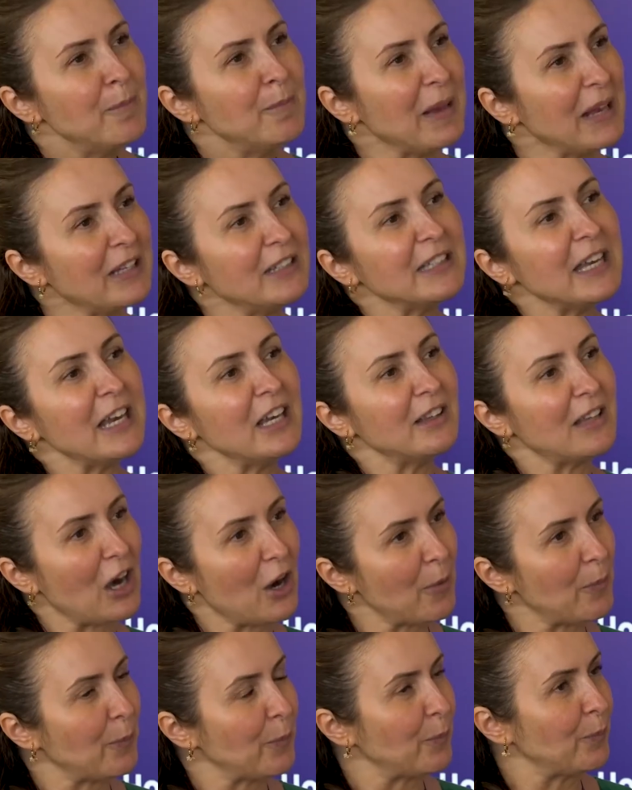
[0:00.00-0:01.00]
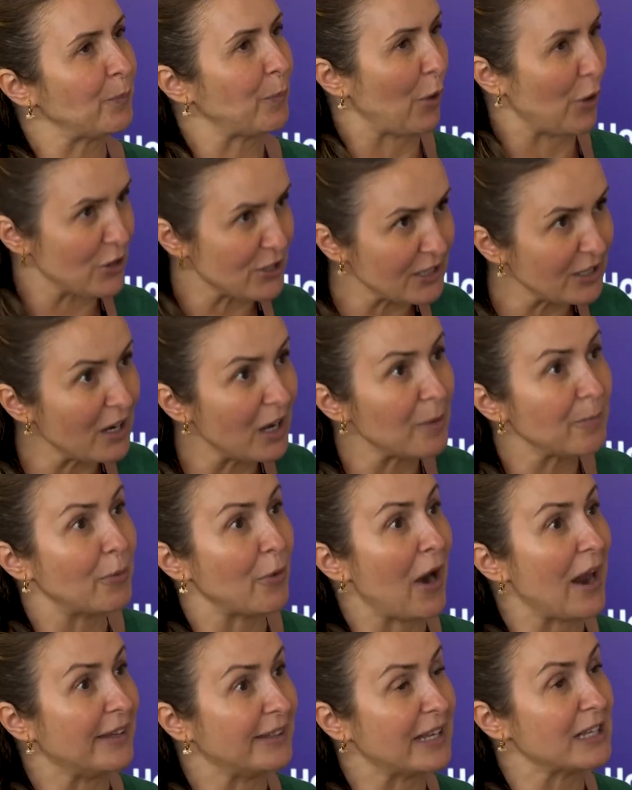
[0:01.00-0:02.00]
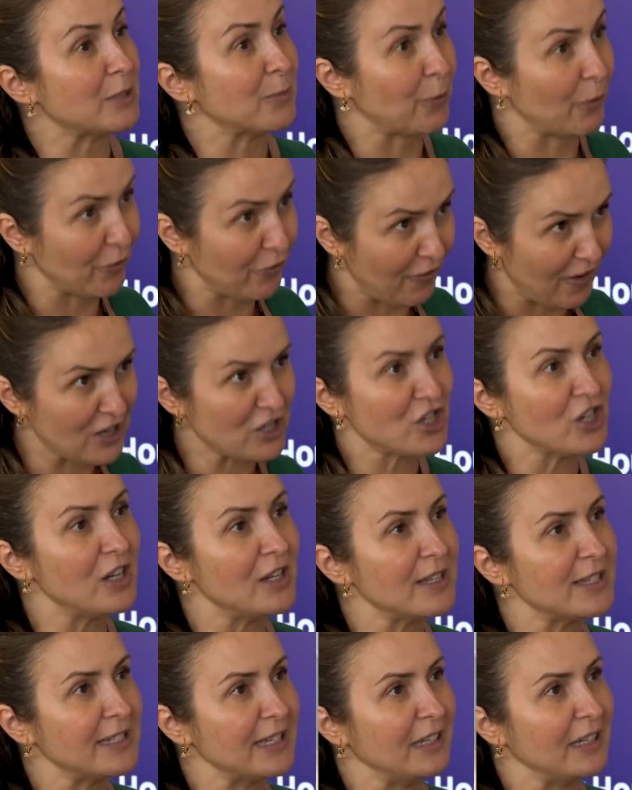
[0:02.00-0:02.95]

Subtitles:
Building their personal brand as professionals